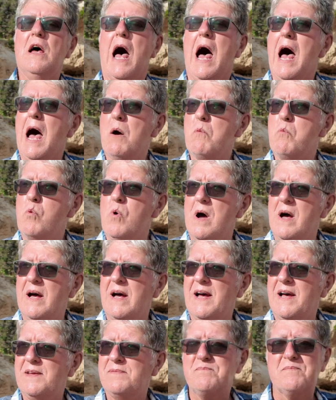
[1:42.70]
uh,
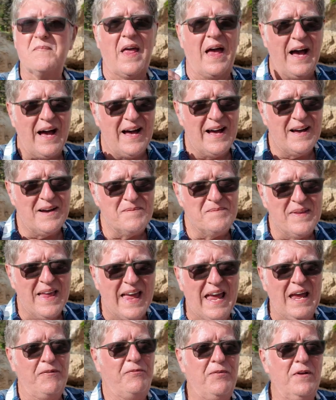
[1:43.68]
where um,
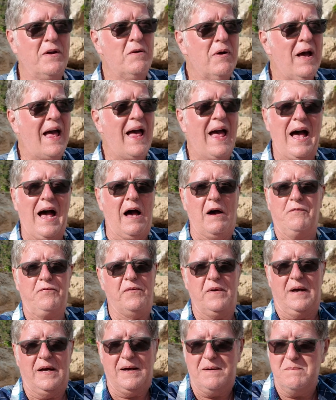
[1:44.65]
if you
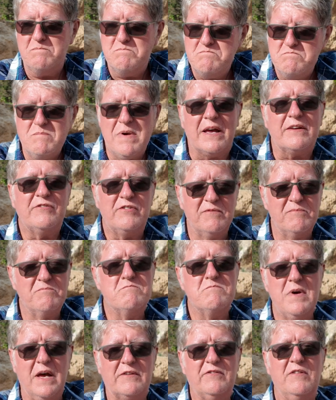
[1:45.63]
have a massive,
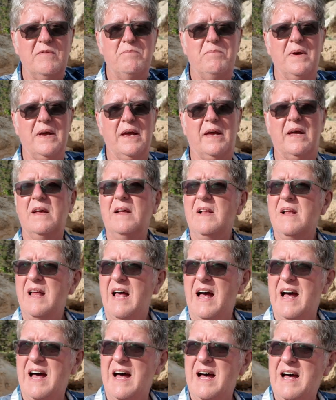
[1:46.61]
massive big
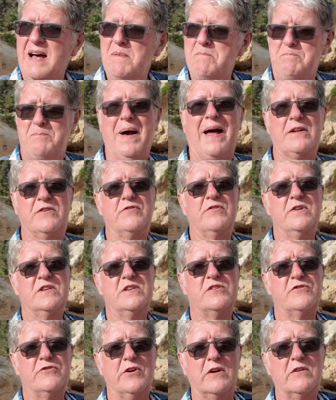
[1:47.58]
uh,
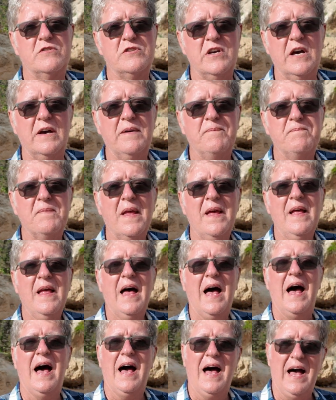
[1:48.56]
battery structure
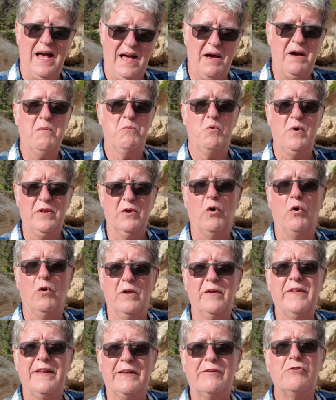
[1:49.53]
with
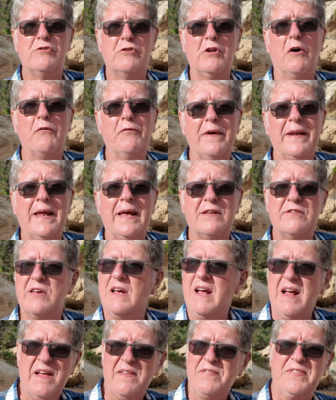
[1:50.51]
all this stuff in
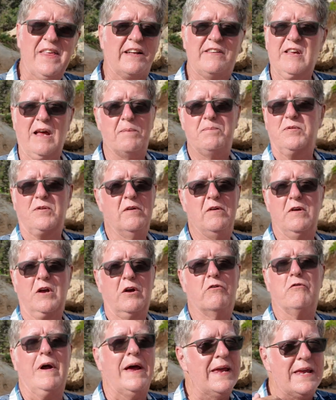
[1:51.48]
it, that's
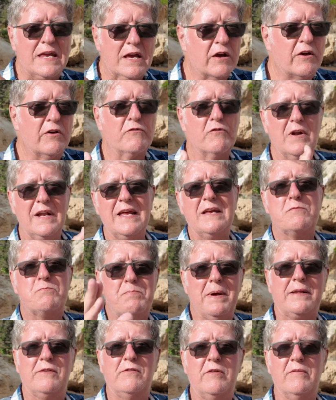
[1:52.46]
absolutely great. You can release
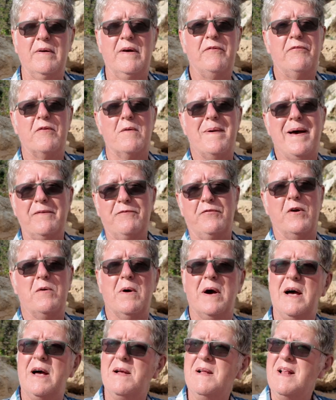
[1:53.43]
bits of it from
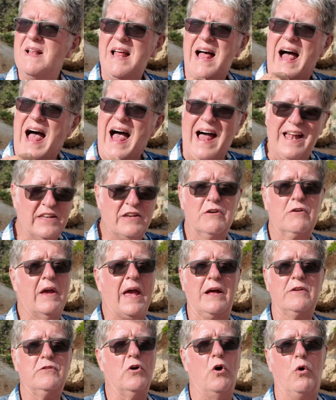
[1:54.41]
everywhere, and you
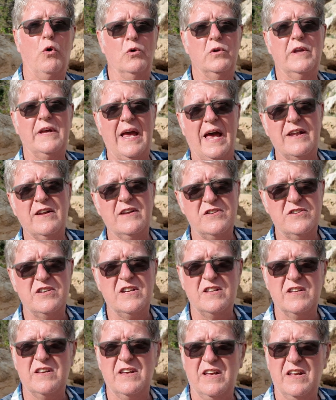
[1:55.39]
get all the
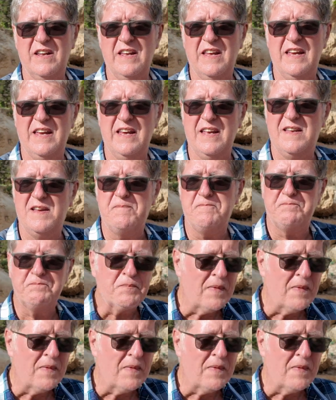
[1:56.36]
energy that you need.